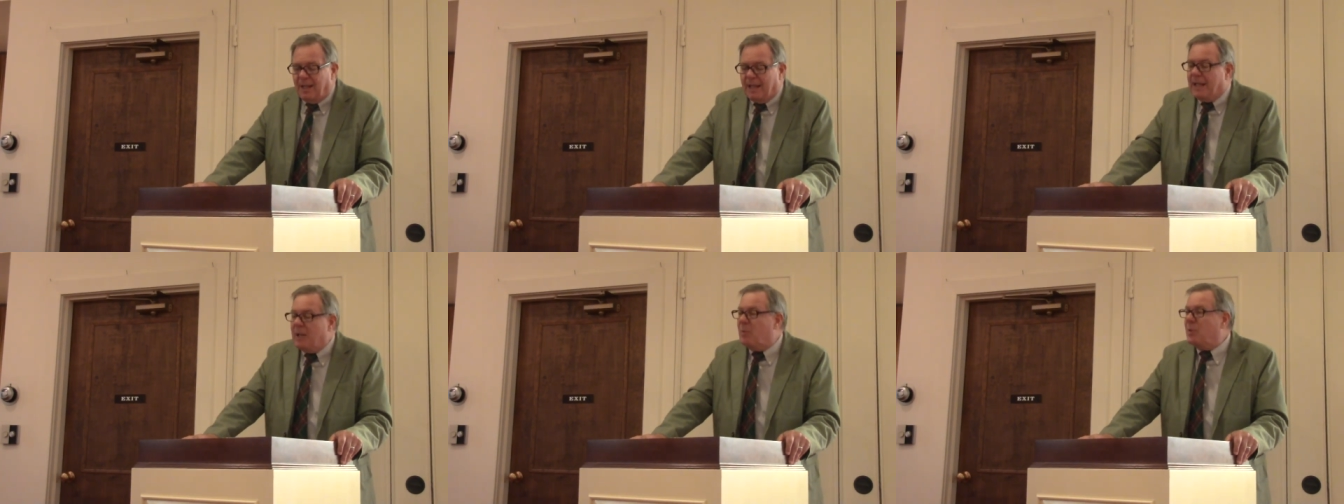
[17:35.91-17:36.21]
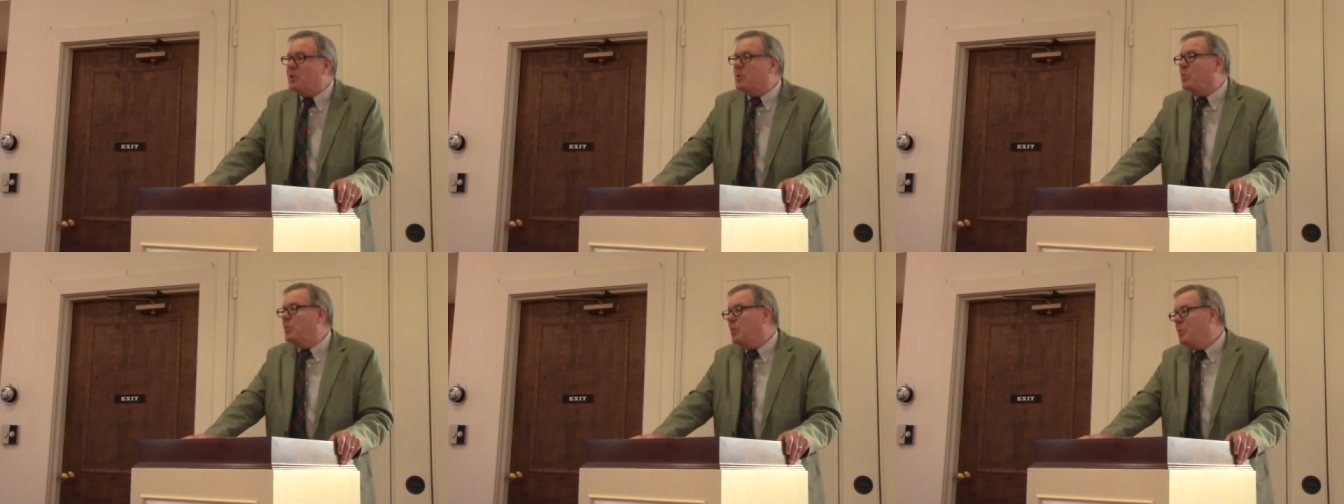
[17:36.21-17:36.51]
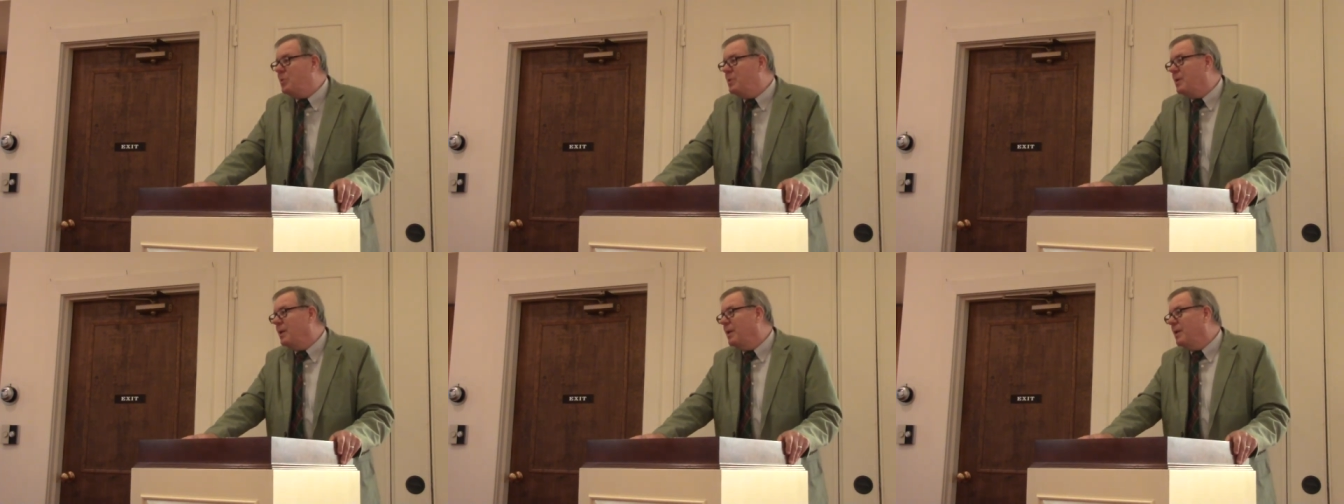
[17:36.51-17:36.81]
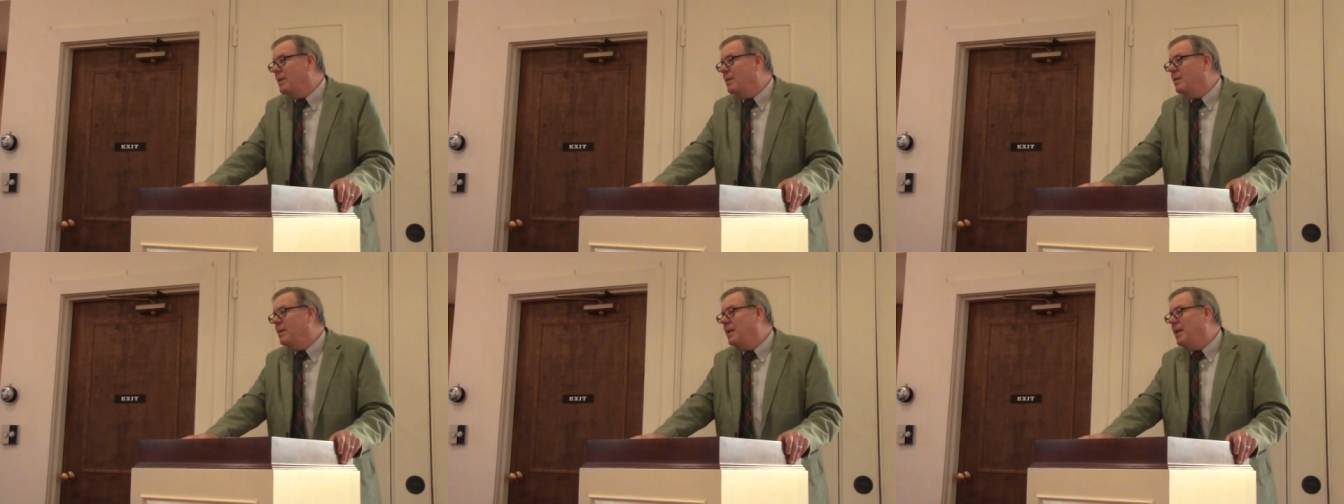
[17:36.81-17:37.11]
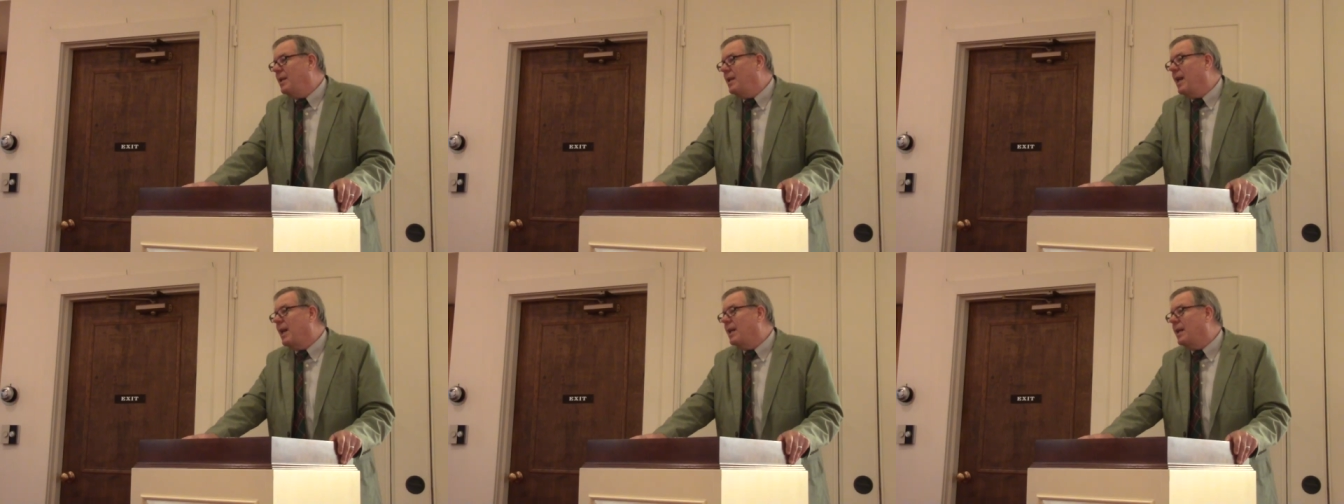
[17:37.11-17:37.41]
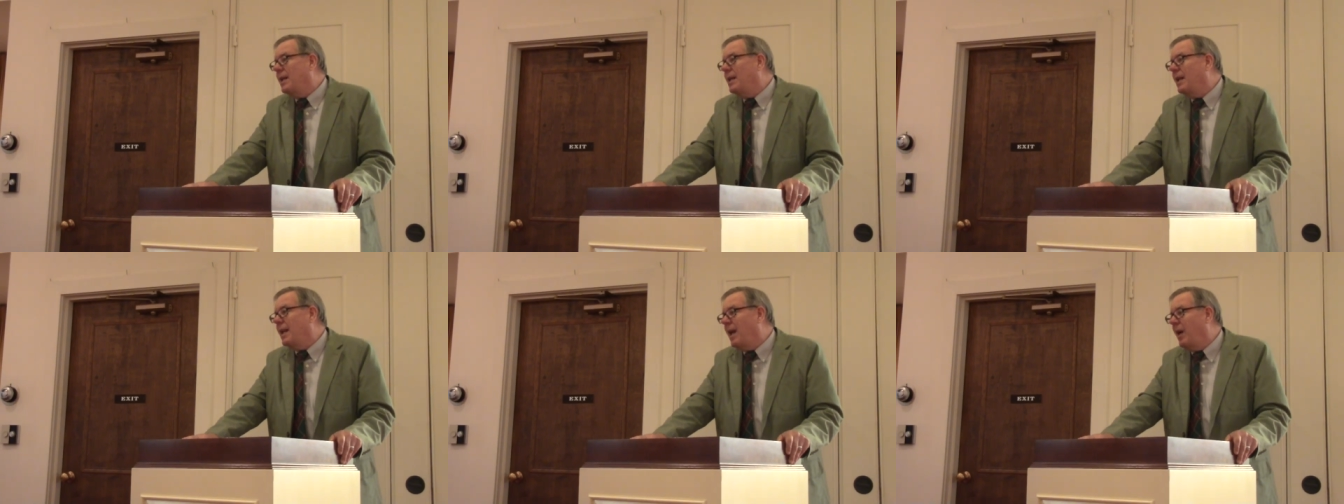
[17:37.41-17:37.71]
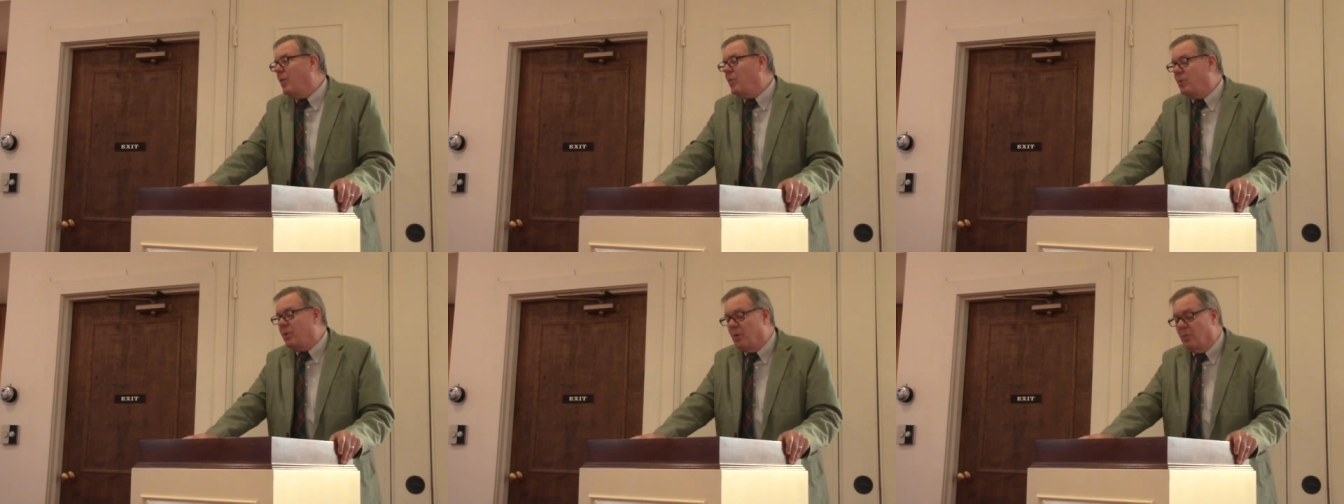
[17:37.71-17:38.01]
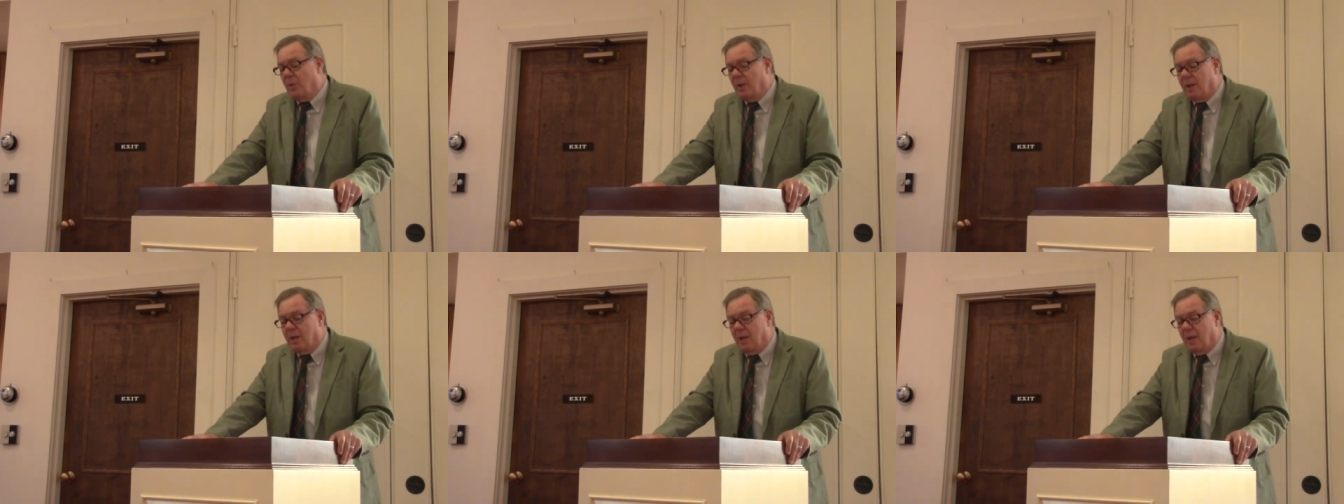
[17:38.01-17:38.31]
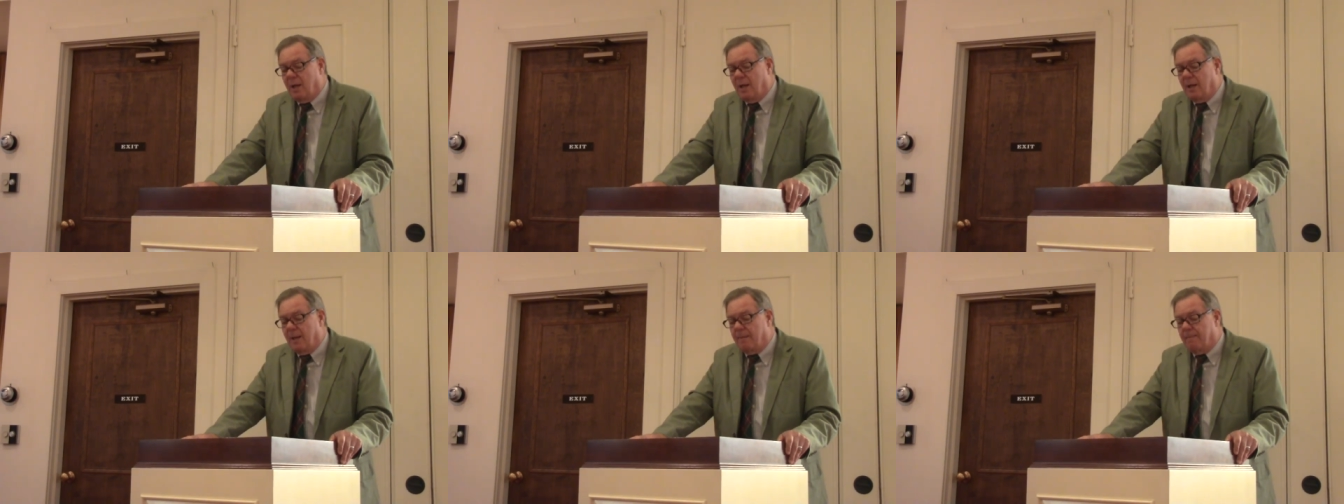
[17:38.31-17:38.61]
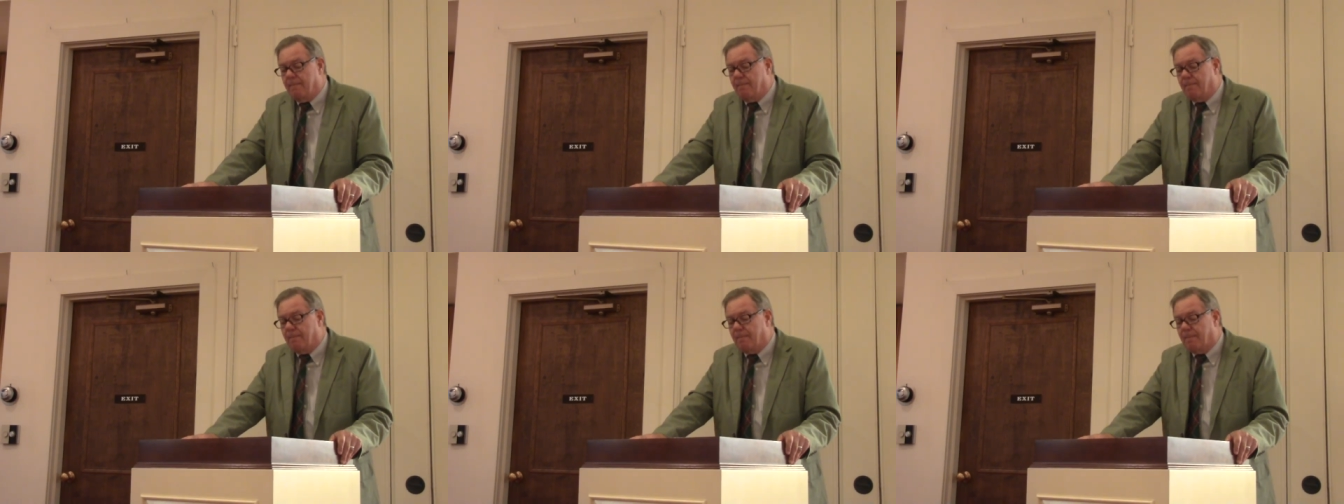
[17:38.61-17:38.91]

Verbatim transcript: He was wounded in that encounter with God.